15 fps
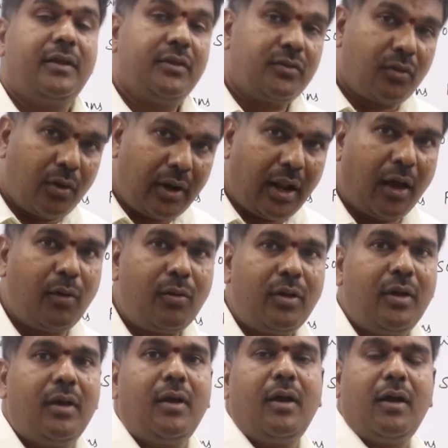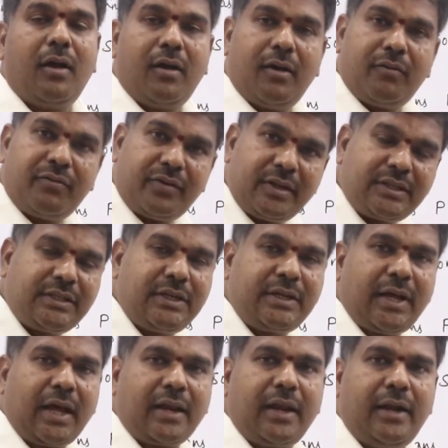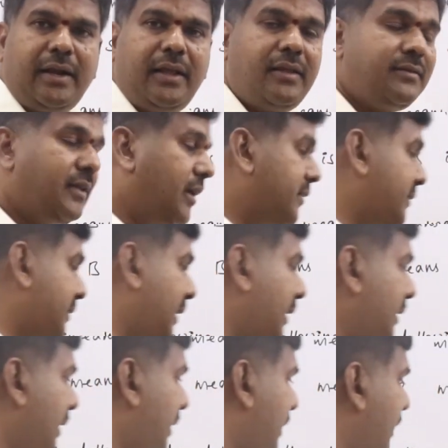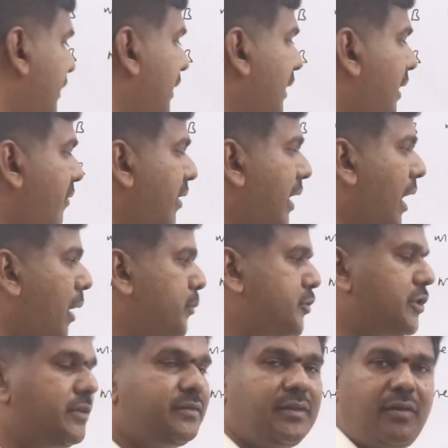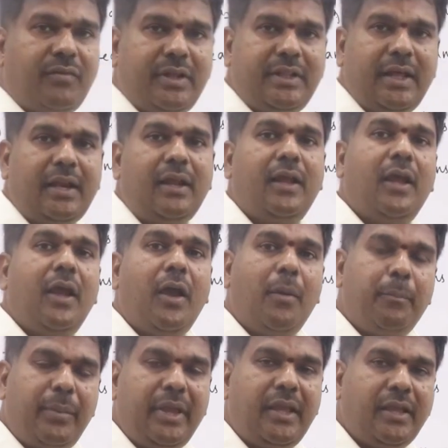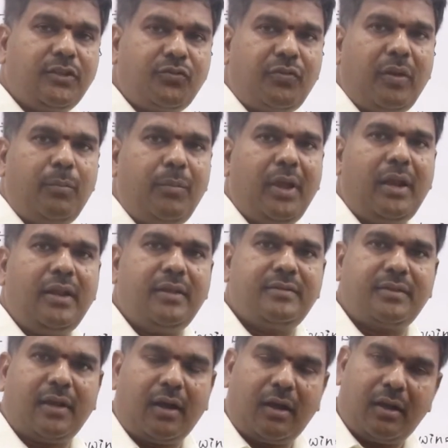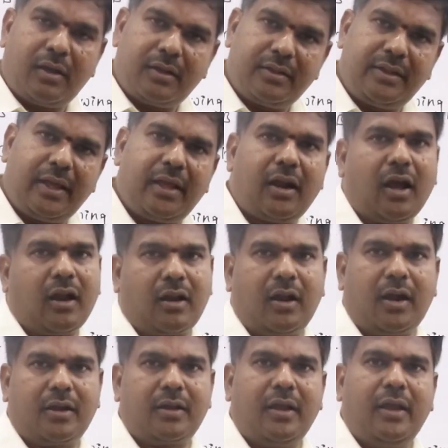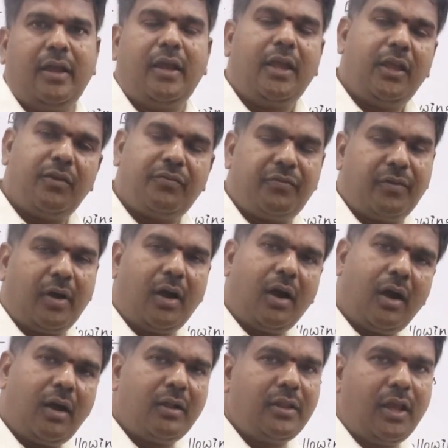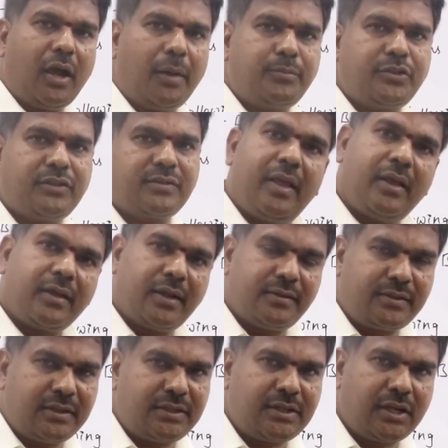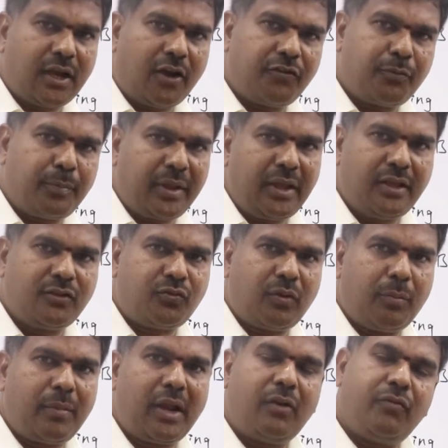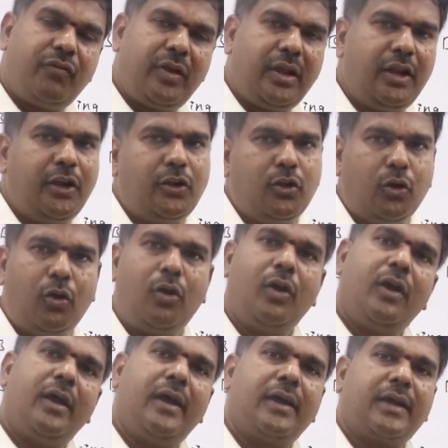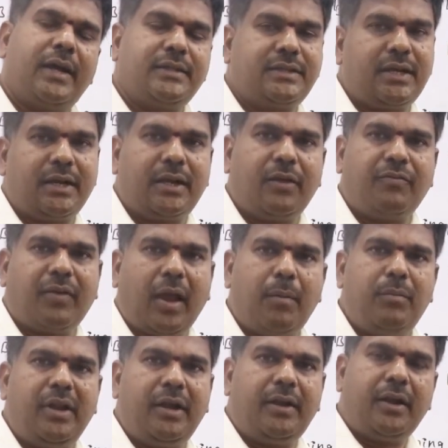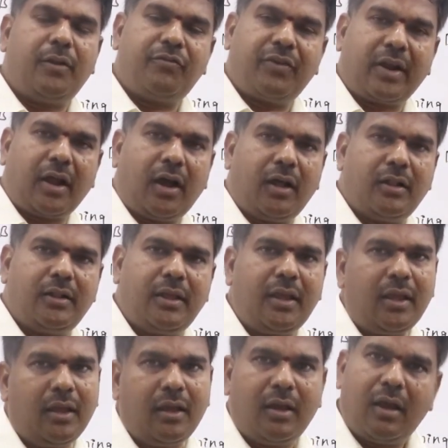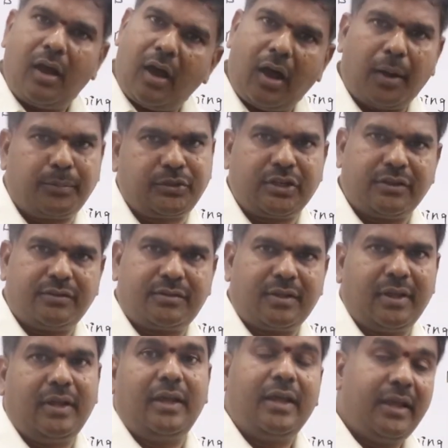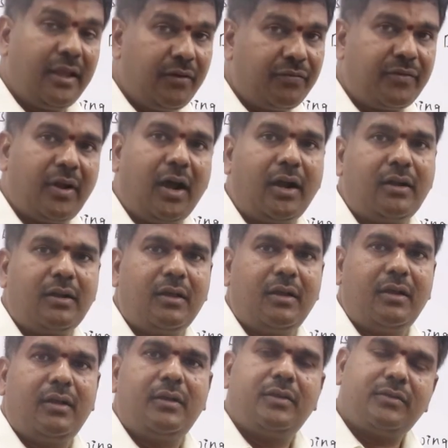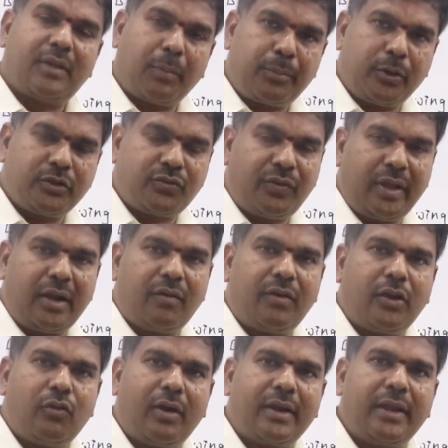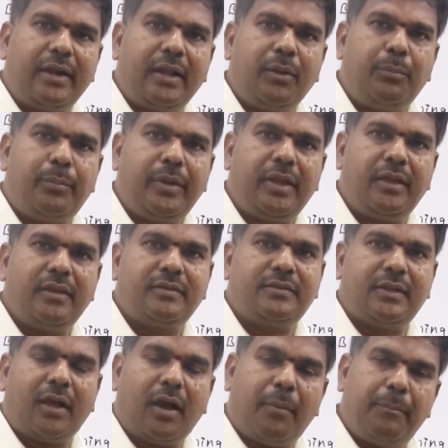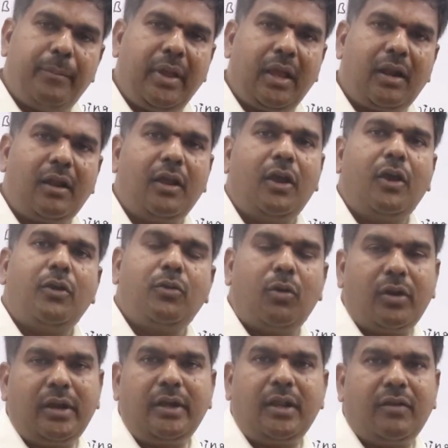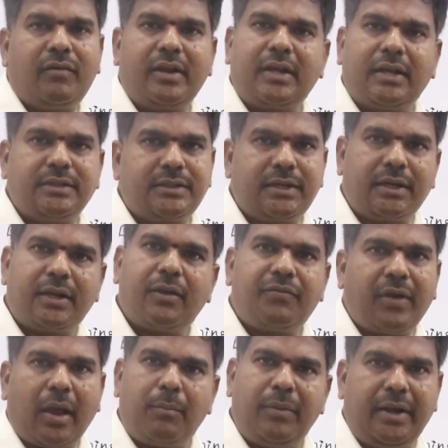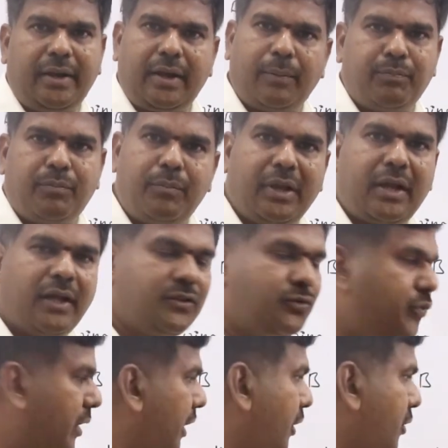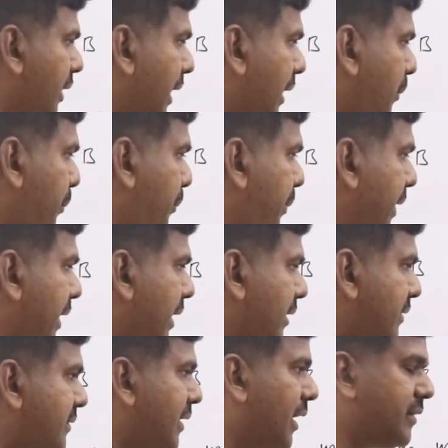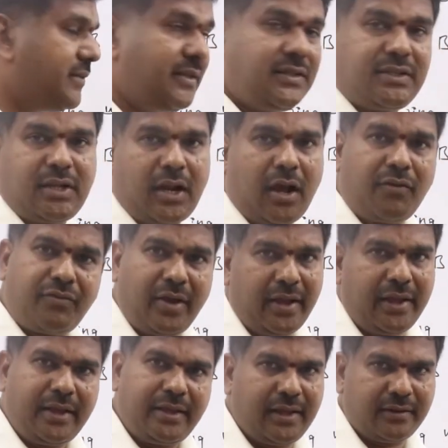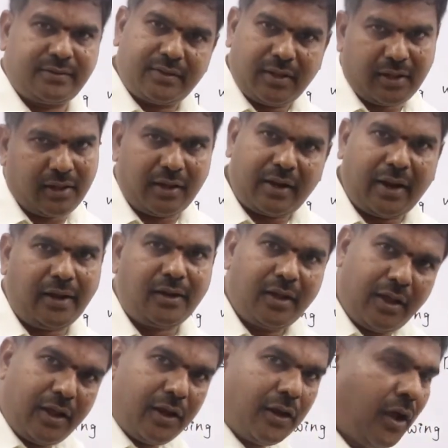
So now, first target is see that in the given options whether P is female is there or not. If all the options consisting of P is female, we need to construct a family tree for all the options. If not, suppose wherever you are getting P is male, no need to even construct a family tree because we need to get P is sister of S, right?